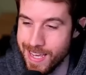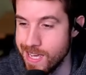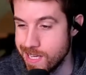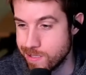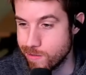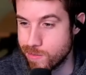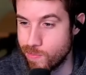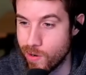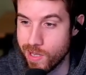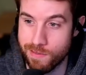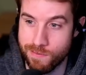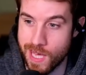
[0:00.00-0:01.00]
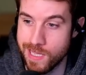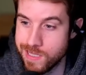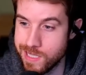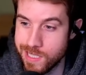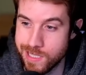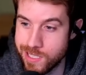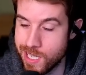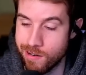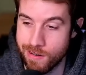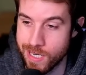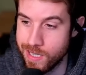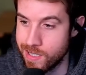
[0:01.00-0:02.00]
So it's more like Valentina
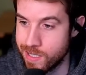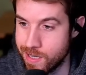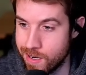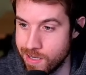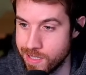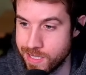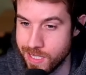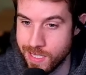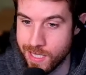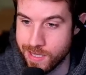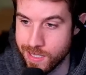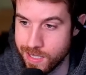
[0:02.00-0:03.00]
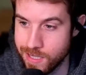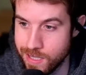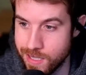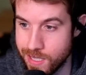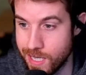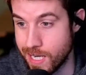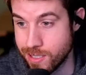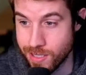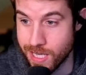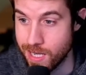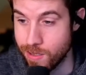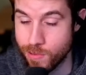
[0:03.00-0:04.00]
generated a card and did nothing and actually
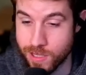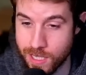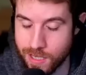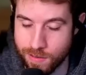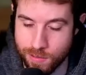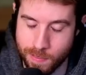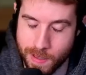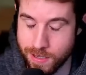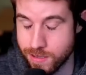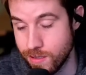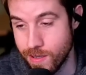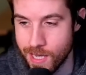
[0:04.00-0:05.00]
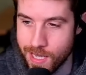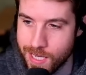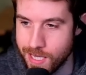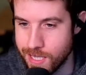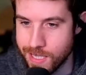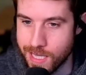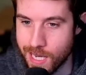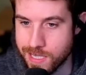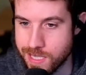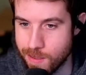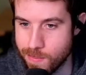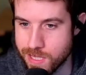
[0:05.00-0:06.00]
hit it with -3 power. So yeah,
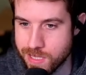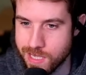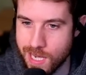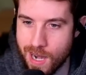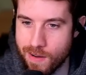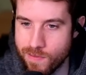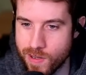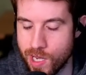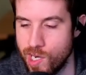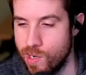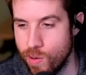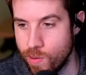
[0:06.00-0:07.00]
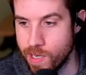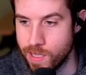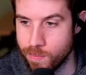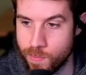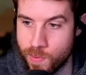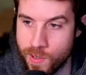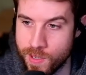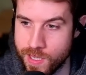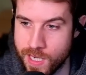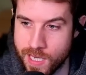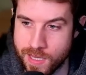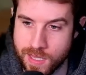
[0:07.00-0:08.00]
Sandman's kind of annoying more
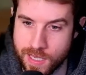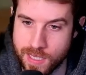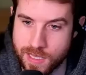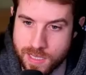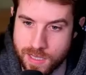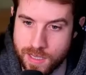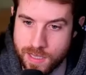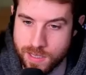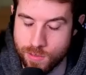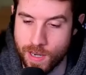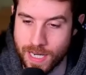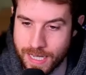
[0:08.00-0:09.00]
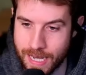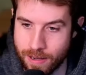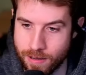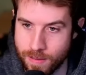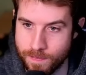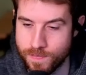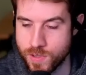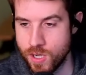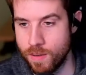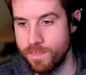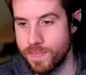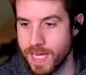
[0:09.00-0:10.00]
than I think it's a direct counter.
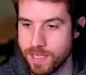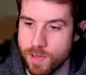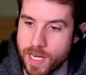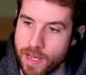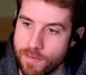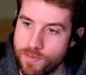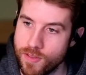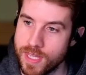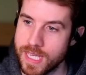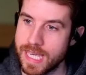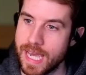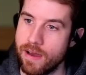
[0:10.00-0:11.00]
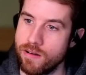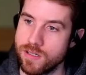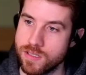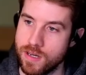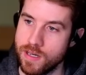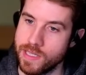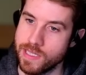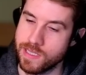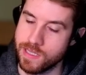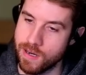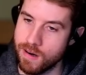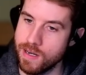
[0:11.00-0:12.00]
So that's what I got for the counters on this
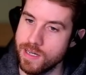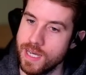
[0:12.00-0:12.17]
card.